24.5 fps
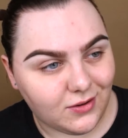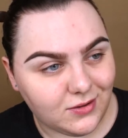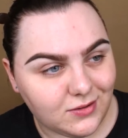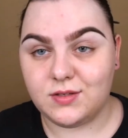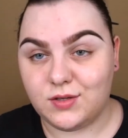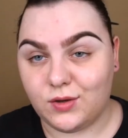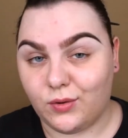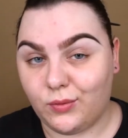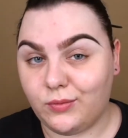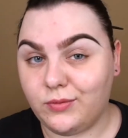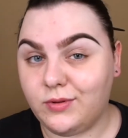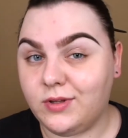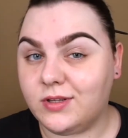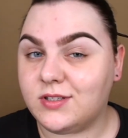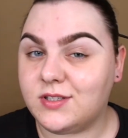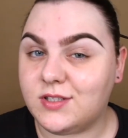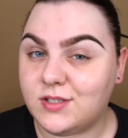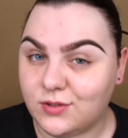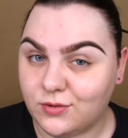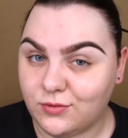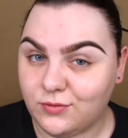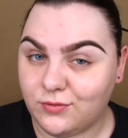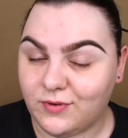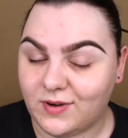So not
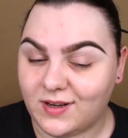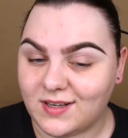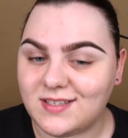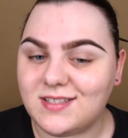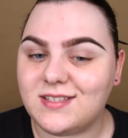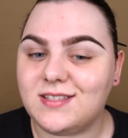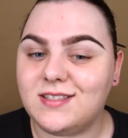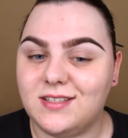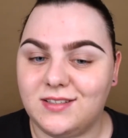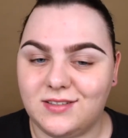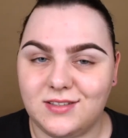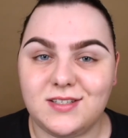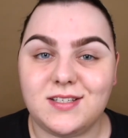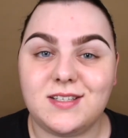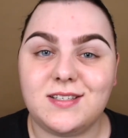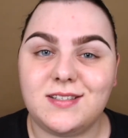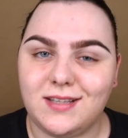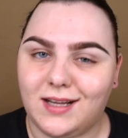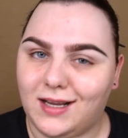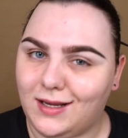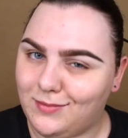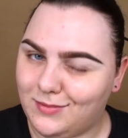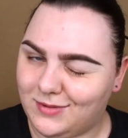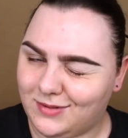so fast, there's
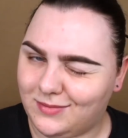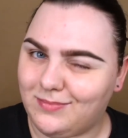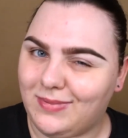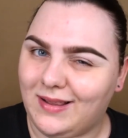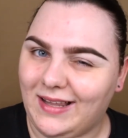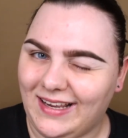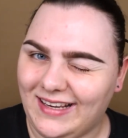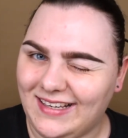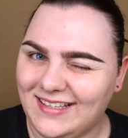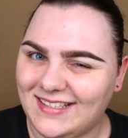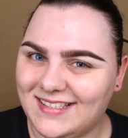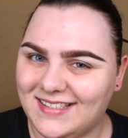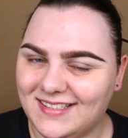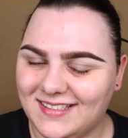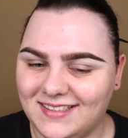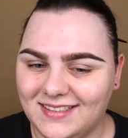time and place.